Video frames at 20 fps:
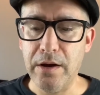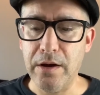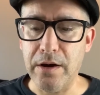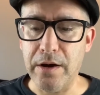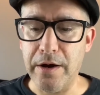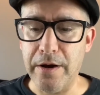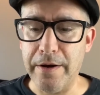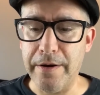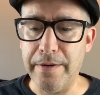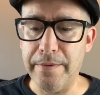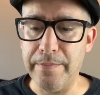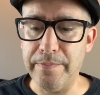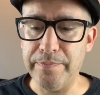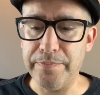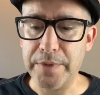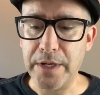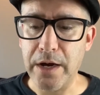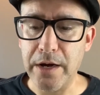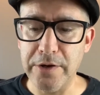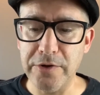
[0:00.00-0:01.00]

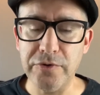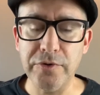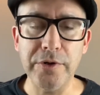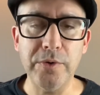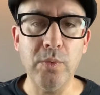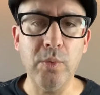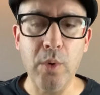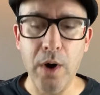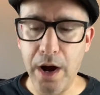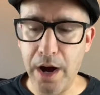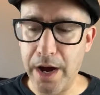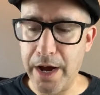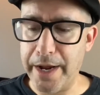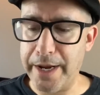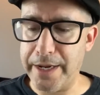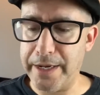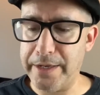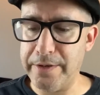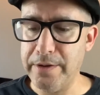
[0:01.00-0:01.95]
8100Y